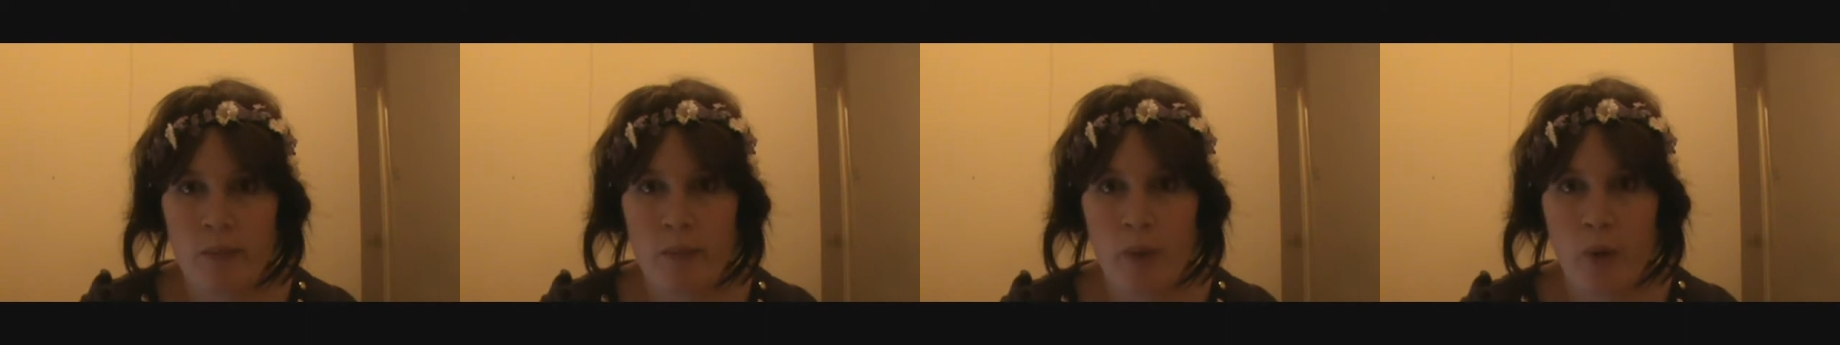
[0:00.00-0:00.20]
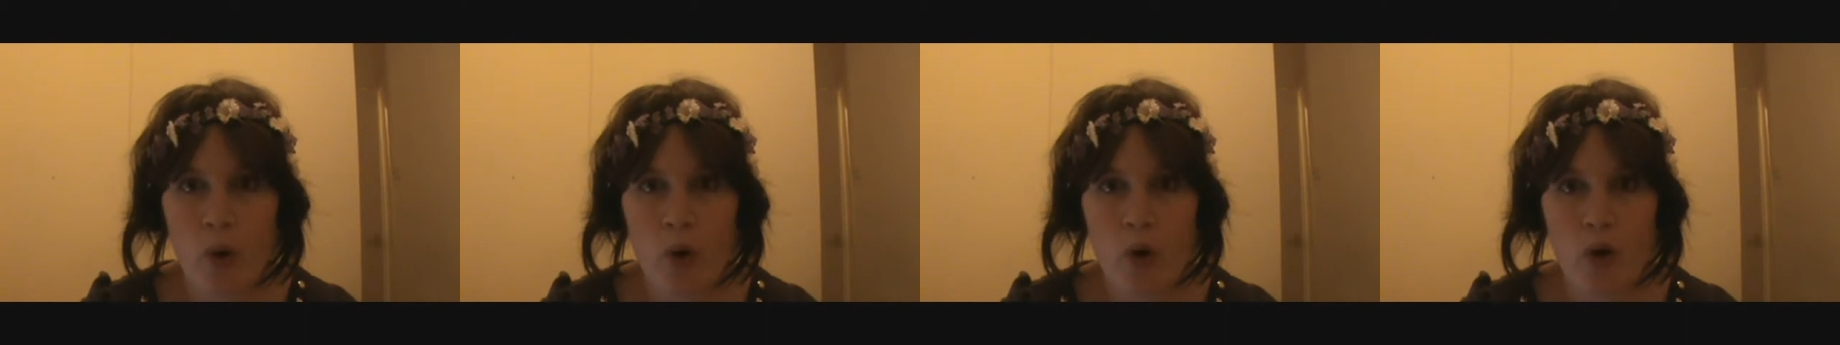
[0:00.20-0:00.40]

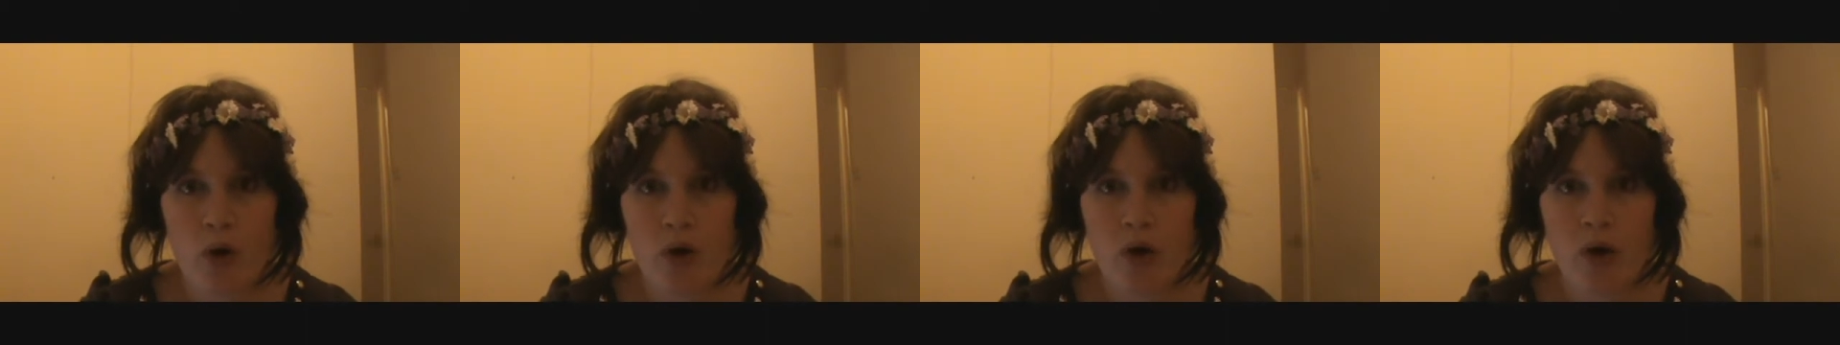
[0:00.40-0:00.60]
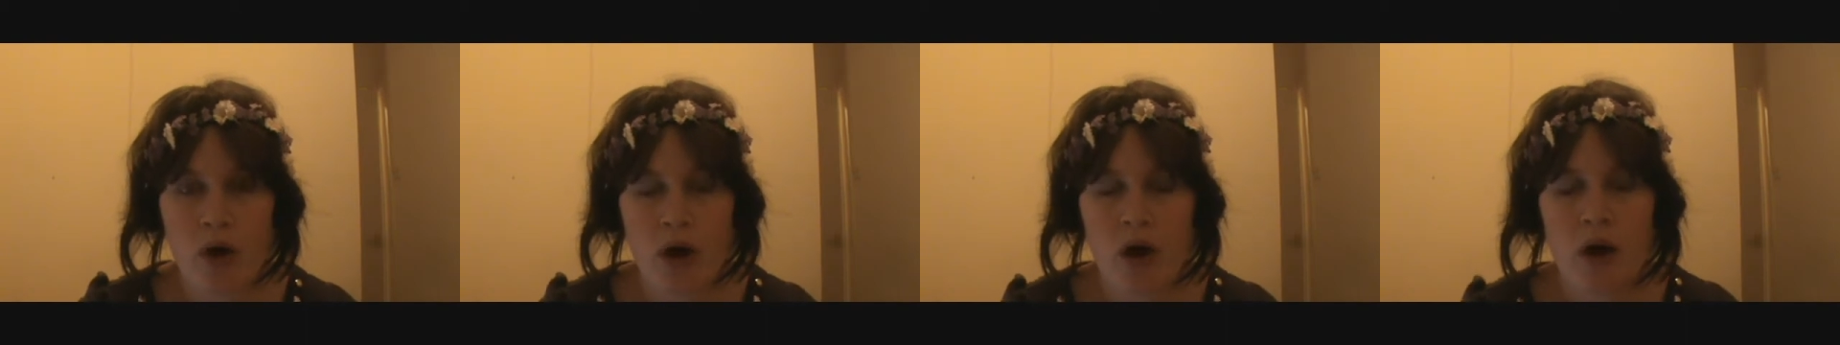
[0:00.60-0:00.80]

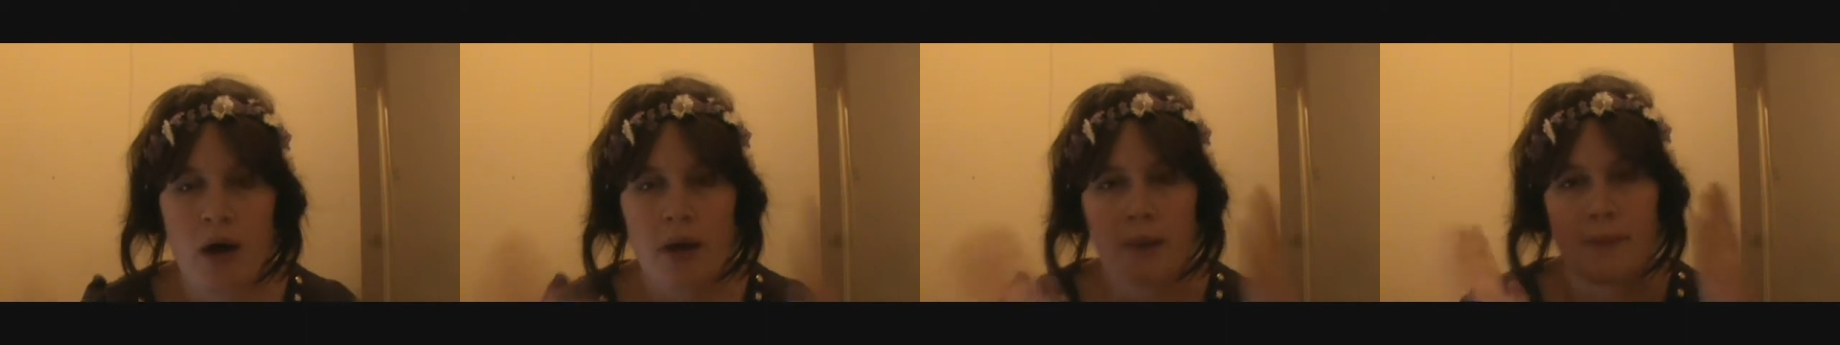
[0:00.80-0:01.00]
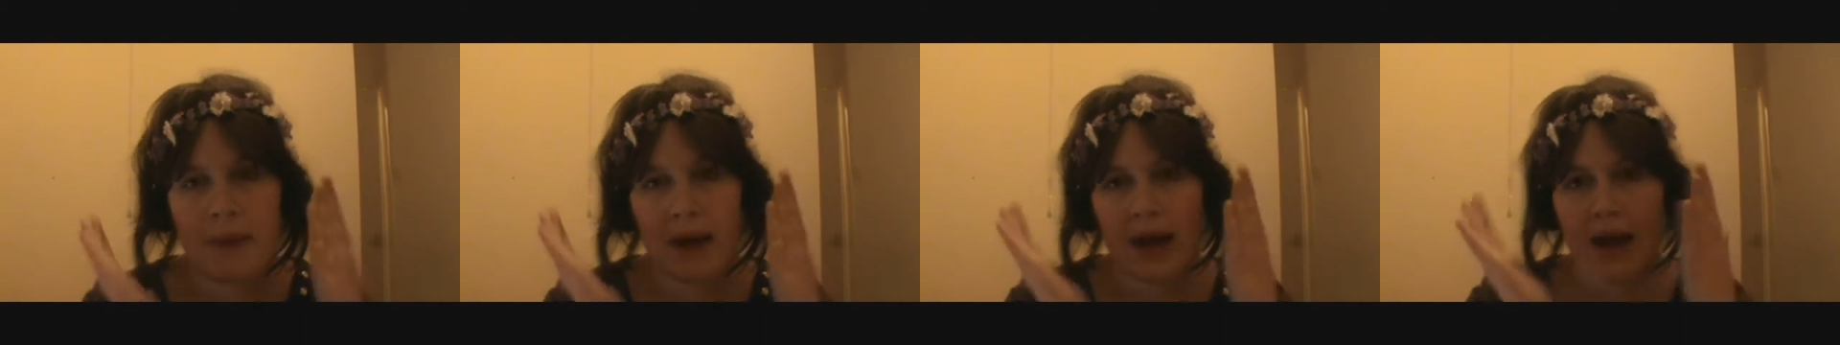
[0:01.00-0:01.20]
But
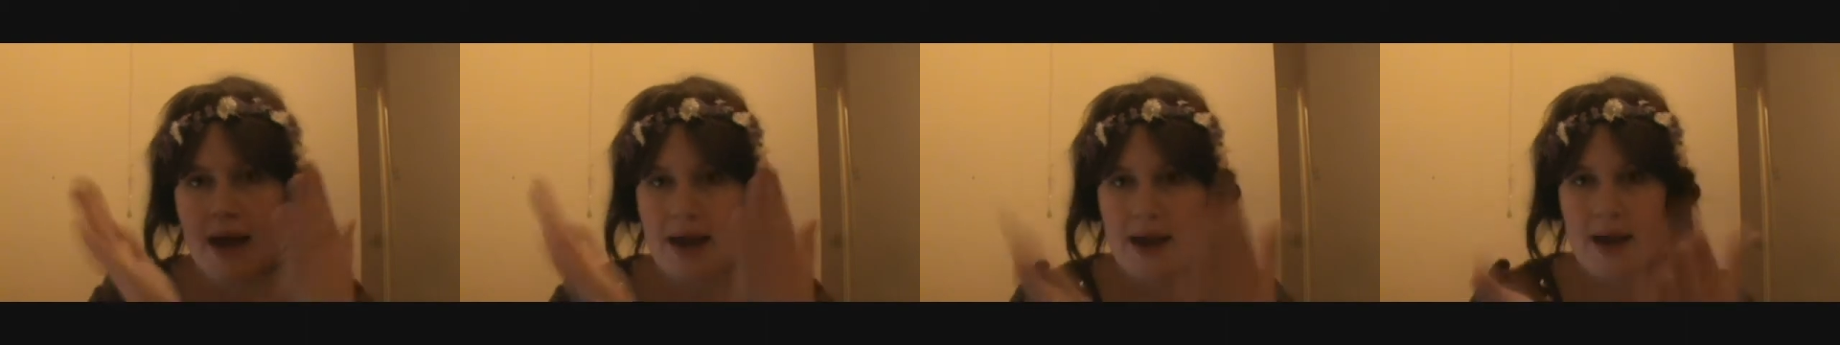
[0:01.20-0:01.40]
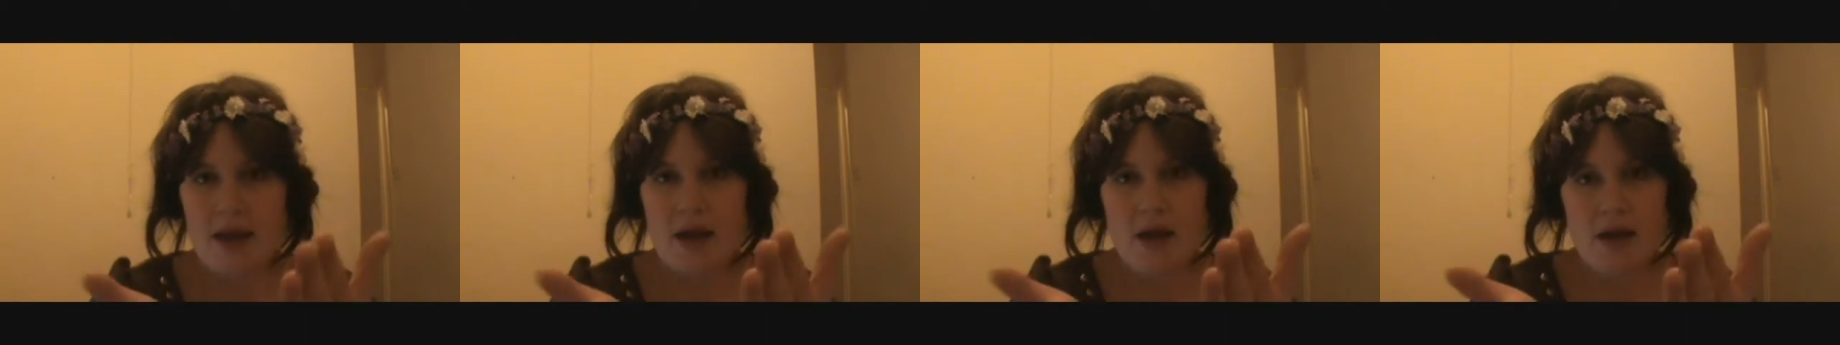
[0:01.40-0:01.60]

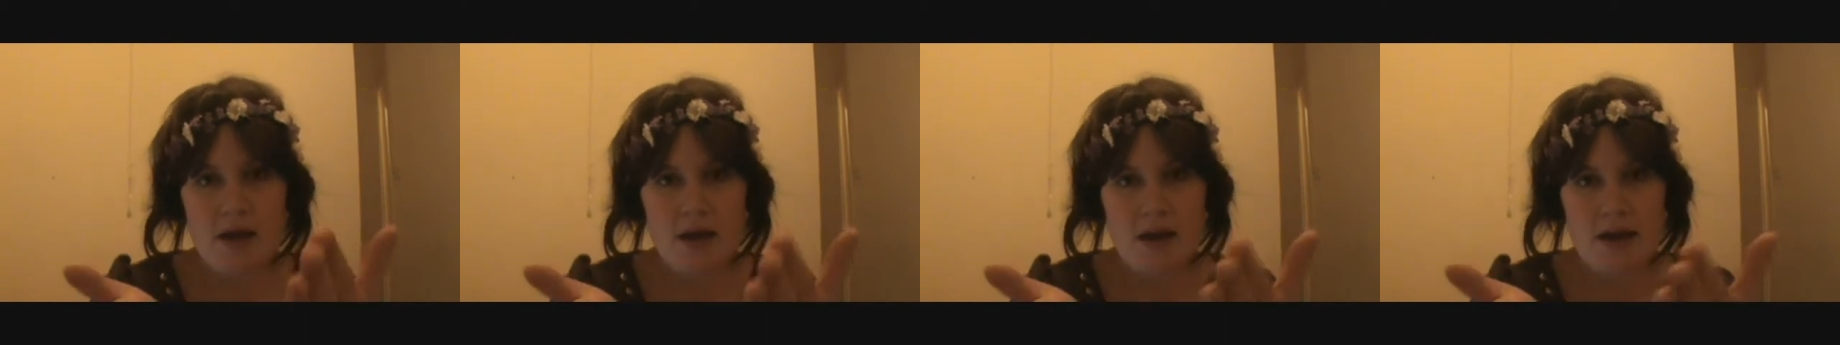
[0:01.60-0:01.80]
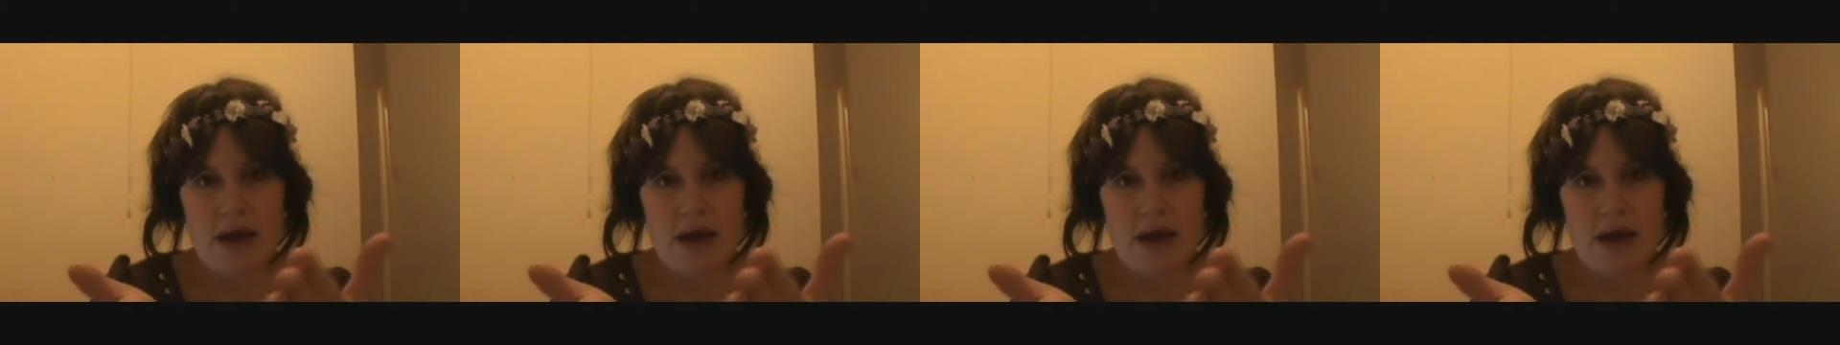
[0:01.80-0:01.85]
my